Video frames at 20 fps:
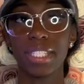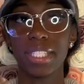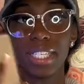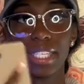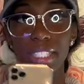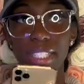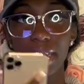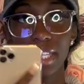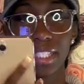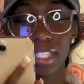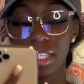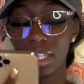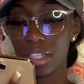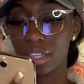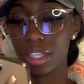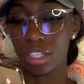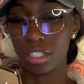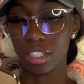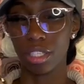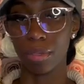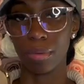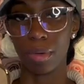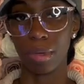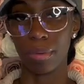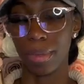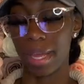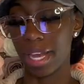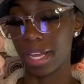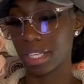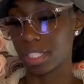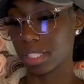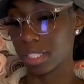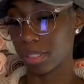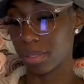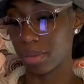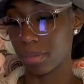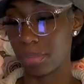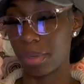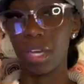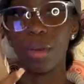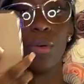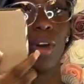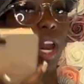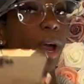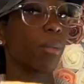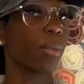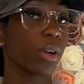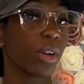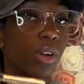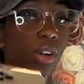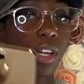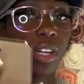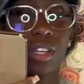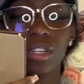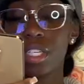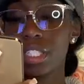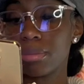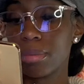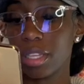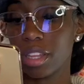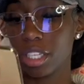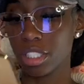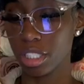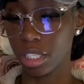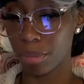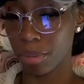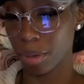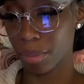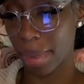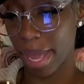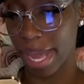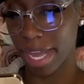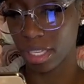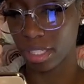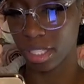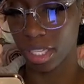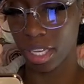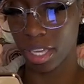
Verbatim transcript: This isn't a 13 Pro Max, but what I'm recording on is my 13 Pro Max.